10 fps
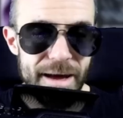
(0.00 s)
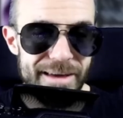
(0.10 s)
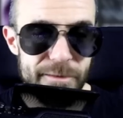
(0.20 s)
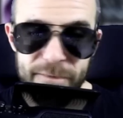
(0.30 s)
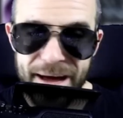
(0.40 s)
And
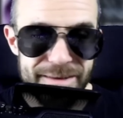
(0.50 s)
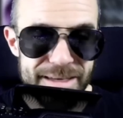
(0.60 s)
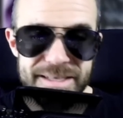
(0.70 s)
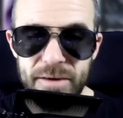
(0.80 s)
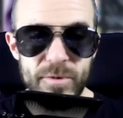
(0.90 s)
the fact that
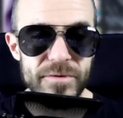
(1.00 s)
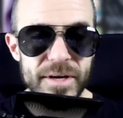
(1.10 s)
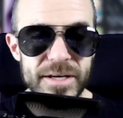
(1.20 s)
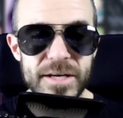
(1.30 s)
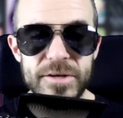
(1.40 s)
someone
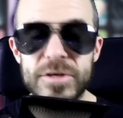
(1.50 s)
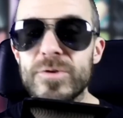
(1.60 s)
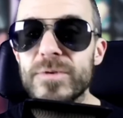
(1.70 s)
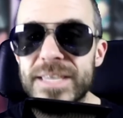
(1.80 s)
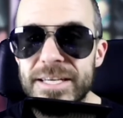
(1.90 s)
can
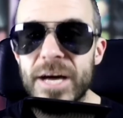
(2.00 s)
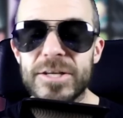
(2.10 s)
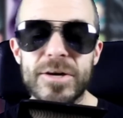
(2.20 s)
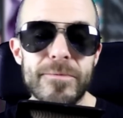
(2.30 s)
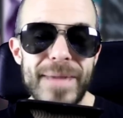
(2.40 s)
use it
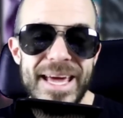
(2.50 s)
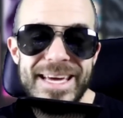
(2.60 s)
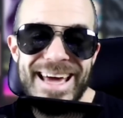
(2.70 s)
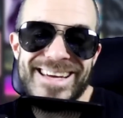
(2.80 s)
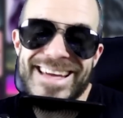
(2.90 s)
to make
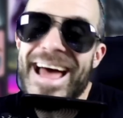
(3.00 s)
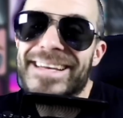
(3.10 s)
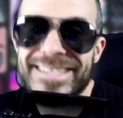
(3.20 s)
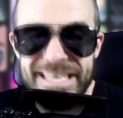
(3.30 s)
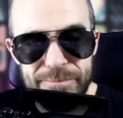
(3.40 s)
a
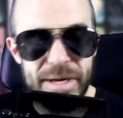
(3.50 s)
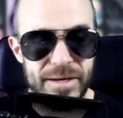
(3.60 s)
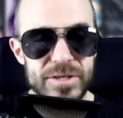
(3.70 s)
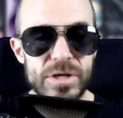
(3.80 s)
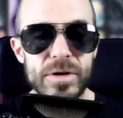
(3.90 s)
nasty
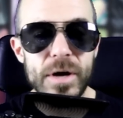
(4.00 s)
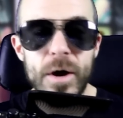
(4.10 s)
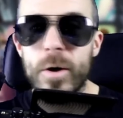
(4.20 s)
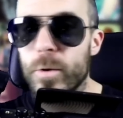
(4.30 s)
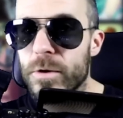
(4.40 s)
picture,
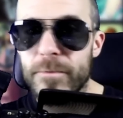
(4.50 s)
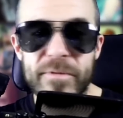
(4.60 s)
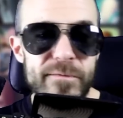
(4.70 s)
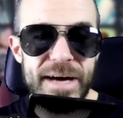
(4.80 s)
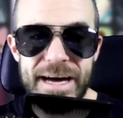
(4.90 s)
or the
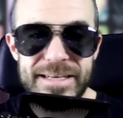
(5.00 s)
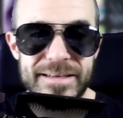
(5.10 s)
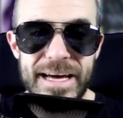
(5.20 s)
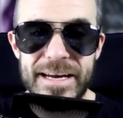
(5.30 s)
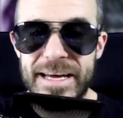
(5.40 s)
fact
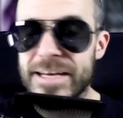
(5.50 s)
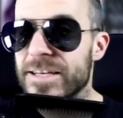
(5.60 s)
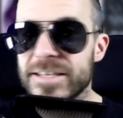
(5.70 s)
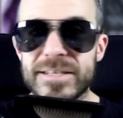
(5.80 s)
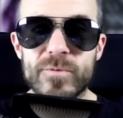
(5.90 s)
that it
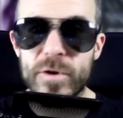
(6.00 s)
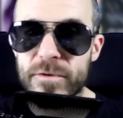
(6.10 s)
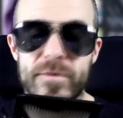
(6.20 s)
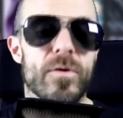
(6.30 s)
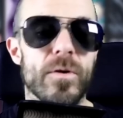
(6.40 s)
doesn't work
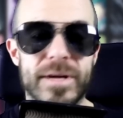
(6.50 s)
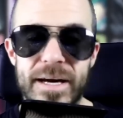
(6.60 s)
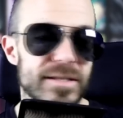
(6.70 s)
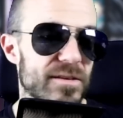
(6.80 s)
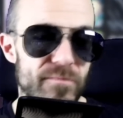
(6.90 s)
for all
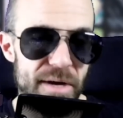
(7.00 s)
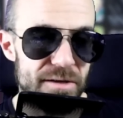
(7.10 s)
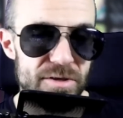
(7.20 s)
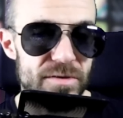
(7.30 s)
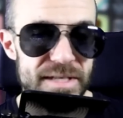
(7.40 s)
kinds of pictures
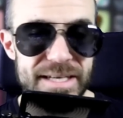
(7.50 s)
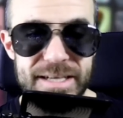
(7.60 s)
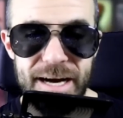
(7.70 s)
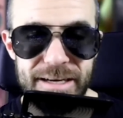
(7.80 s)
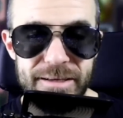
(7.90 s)

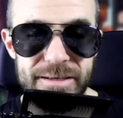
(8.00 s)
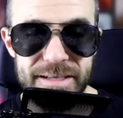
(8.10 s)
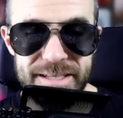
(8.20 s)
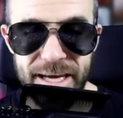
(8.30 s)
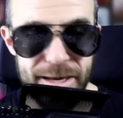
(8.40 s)
exactly the
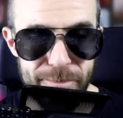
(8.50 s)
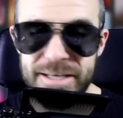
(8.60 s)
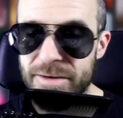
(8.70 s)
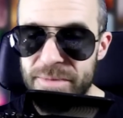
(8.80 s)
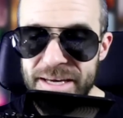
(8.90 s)
same,
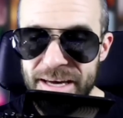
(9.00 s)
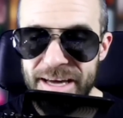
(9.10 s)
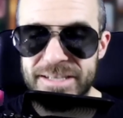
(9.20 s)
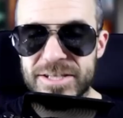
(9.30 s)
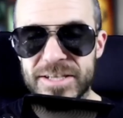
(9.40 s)
to me
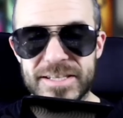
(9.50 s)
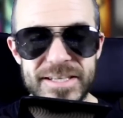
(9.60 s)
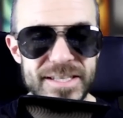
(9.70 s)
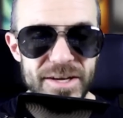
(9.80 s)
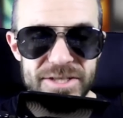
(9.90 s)
is just
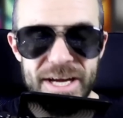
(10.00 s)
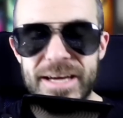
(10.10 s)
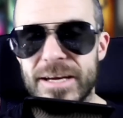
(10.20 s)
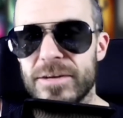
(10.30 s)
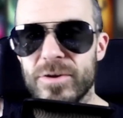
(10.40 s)
such
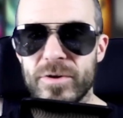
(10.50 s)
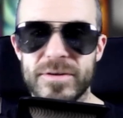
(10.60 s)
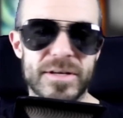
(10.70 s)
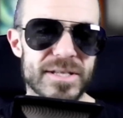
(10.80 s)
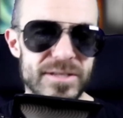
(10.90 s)
a
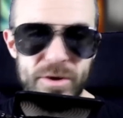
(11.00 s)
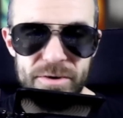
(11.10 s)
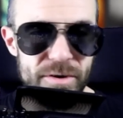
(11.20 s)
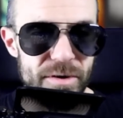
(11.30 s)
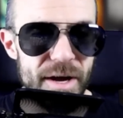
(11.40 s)

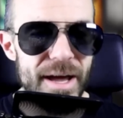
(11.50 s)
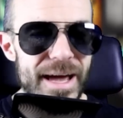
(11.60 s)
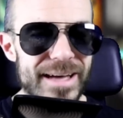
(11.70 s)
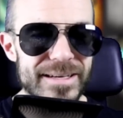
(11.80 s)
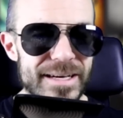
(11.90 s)
non-starter.
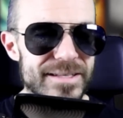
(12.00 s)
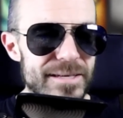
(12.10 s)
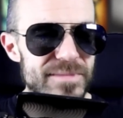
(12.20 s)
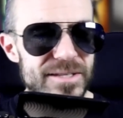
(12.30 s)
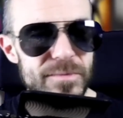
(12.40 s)
And it
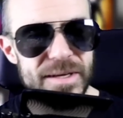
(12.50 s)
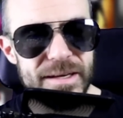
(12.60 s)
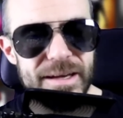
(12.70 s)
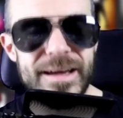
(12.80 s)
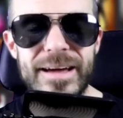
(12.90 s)
seems to
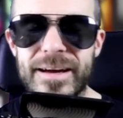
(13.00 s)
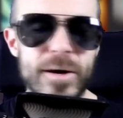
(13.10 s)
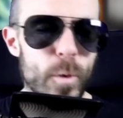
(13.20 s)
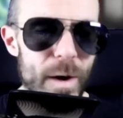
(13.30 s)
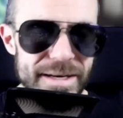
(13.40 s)
be
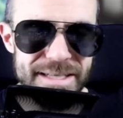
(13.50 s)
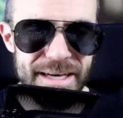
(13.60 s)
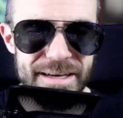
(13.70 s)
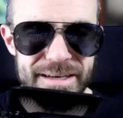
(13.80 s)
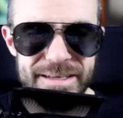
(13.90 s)
quite
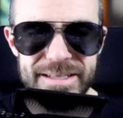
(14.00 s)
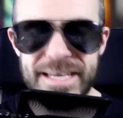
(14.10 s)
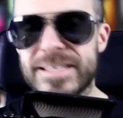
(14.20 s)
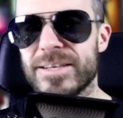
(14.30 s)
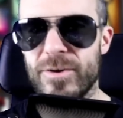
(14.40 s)
an
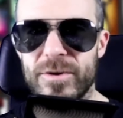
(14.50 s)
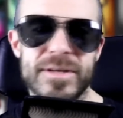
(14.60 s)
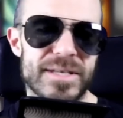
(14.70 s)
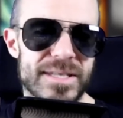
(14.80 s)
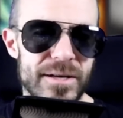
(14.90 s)

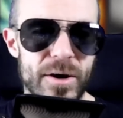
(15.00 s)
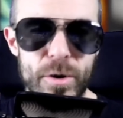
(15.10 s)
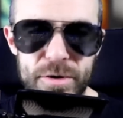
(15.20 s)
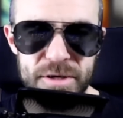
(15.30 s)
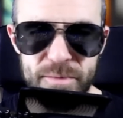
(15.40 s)
dishonest
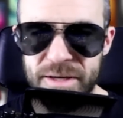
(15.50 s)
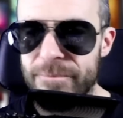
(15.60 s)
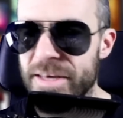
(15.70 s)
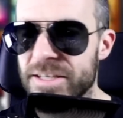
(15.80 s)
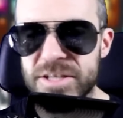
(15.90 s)
argument
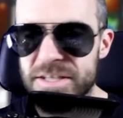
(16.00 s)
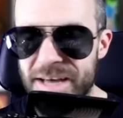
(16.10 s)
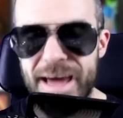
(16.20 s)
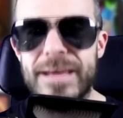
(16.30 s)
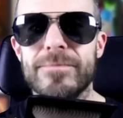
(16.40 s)
that is just
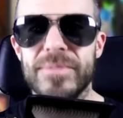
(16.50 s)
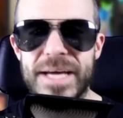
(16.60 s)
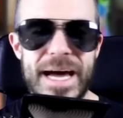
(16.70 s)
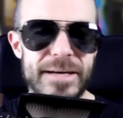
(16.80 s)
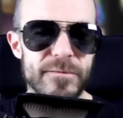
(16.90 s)
aimed
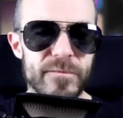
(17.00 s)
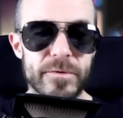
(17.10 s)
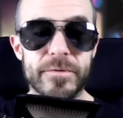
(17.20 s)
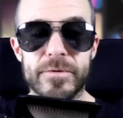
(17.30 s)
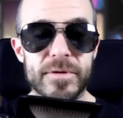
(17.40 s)
at
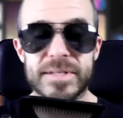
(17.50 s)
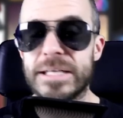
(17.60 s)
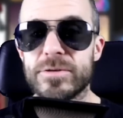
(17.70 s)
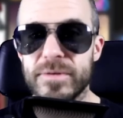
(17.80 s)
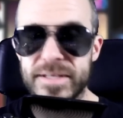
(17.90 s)
further
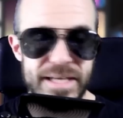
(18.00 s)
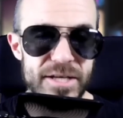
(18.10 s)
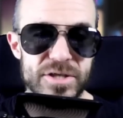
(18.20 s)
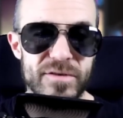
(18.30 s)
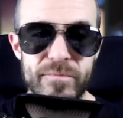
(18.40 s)

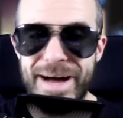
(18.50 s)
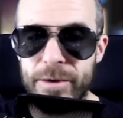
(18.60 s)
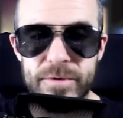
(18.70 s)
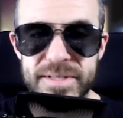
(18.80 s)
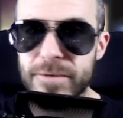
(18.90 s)
centralization of
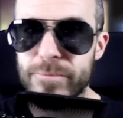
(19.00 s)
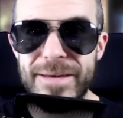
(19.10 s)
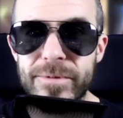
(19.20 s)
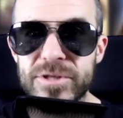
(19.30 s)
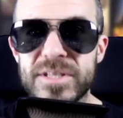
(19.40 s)
power. Some
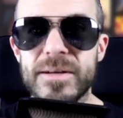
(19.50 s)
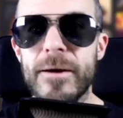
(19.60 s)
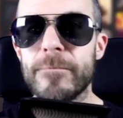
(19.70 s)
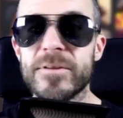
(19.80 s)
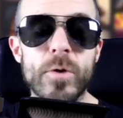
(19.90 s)
people just
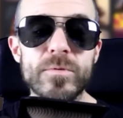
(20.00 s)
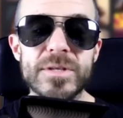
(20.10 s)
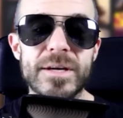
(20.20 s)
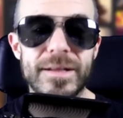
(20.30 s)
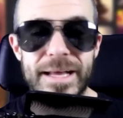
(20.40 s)
don't
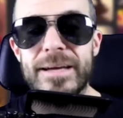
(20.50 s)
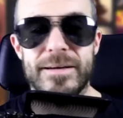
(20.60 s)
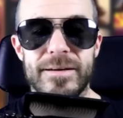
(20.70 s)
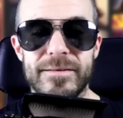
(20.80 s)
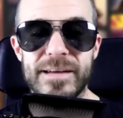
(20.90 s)
like
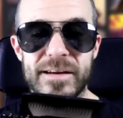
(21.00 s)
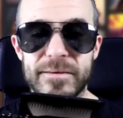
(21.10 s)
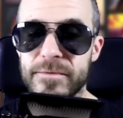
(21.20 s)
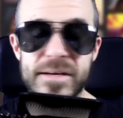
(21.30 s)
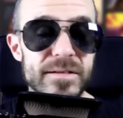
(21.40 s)
that
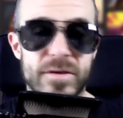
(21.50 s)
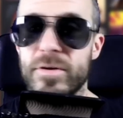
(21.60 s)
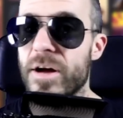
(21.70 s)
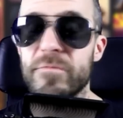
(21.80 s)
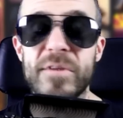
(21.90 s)
things are
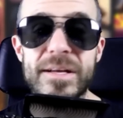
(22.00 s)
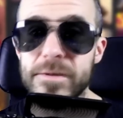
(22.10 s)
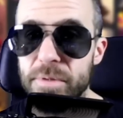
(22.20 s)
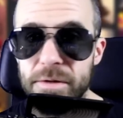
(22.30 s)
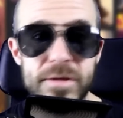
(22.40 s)

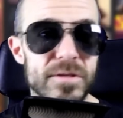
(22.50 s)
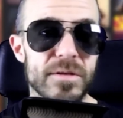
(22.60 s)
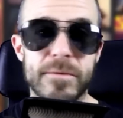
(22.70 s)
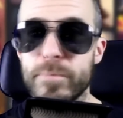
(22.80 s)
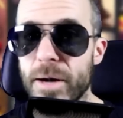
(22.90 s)
available to
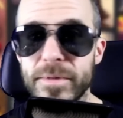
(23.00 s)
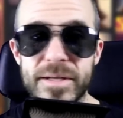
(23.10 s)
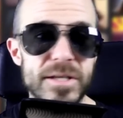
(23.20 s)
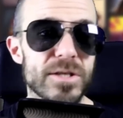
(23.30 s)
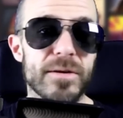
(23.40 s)
the public,
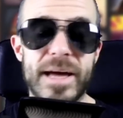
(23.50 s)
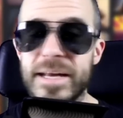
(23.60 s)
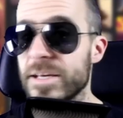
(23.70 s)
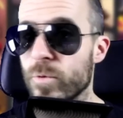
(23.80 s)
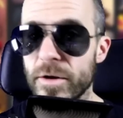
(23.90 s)
to
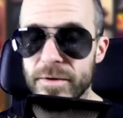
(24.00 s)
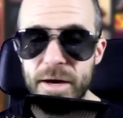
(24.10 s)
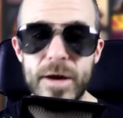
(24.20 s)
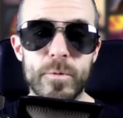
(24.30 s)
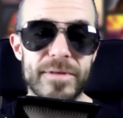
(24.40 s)
anyone,
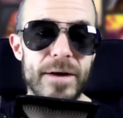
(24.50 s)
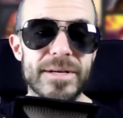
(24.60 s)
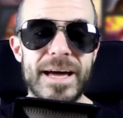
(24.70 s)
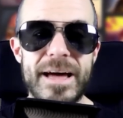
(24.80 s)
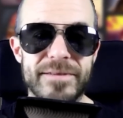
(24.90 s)
without
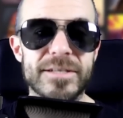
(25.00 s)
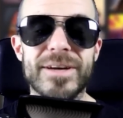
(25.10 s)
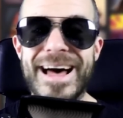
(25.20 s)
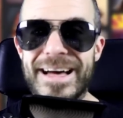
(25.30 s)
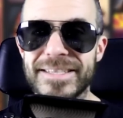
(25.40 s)
having
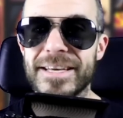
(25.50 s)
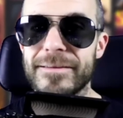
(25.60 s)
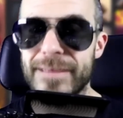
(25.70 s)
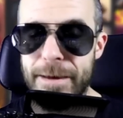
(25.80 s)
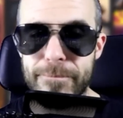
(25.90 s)
to ask
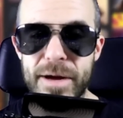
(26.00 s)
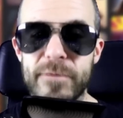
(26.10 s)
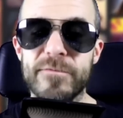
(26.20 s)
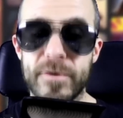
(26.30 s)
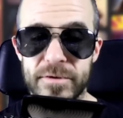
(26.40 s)
them
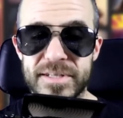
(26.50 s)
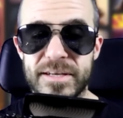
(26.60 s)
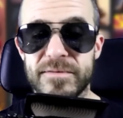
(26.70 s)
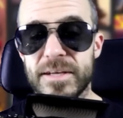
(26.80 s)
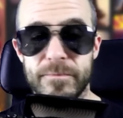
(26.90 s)
first
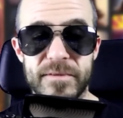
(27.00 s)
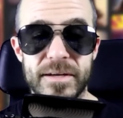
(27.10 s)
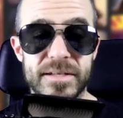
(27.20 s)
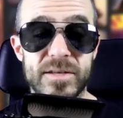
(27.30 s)
if something is